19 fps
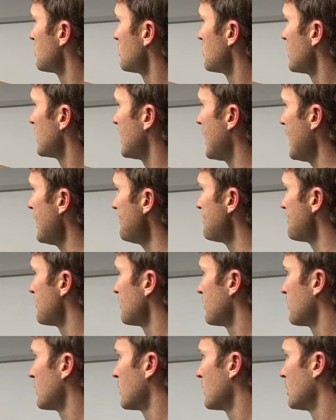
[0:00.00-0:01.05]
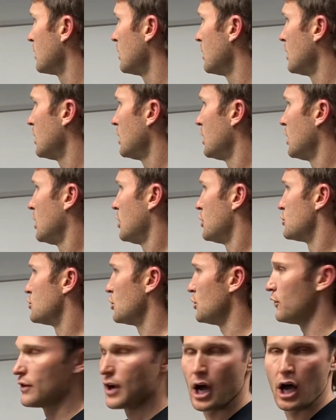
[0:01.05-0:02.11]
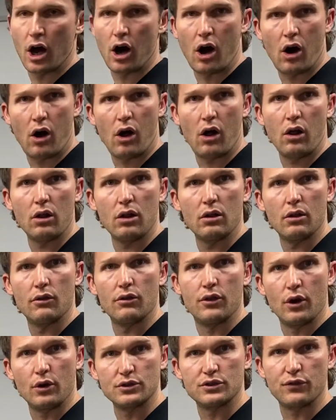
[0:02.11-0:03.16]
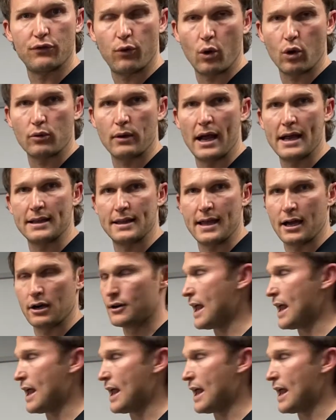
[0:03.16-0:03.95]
Okay? So you've got all those 4 right there.